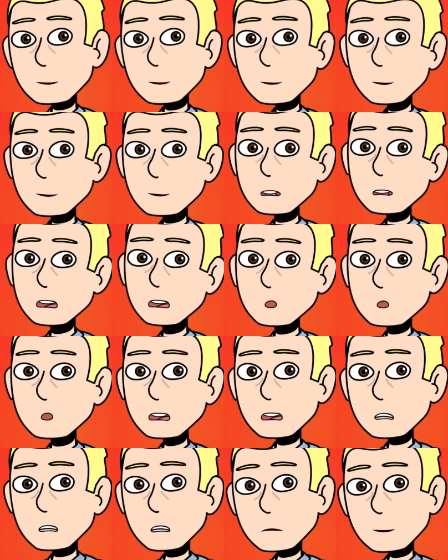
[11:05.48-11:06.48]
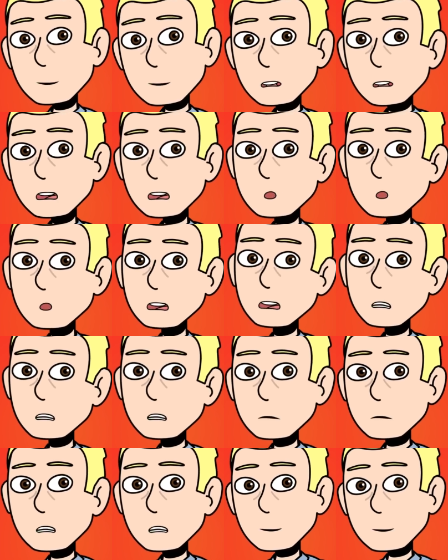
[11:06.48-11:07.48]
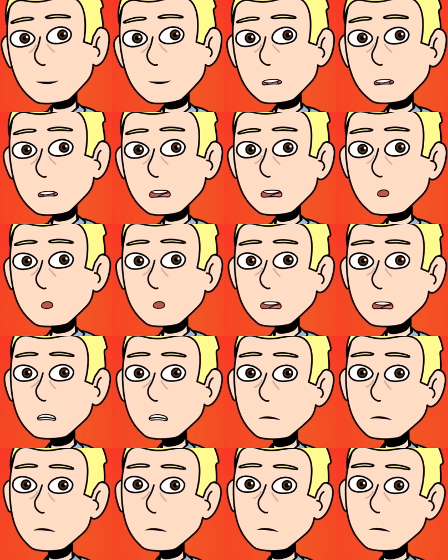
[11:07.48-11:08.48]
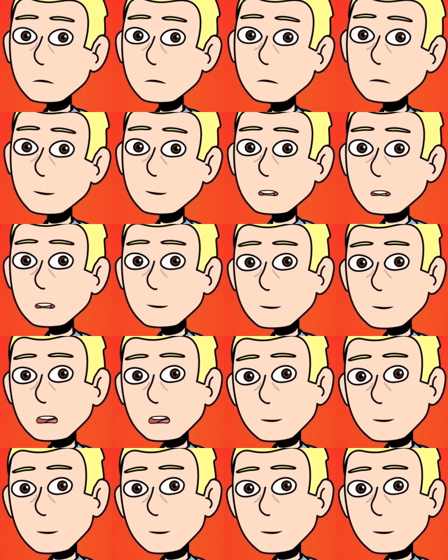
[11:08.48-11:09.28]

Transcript: These usually store drugs or injections, but in this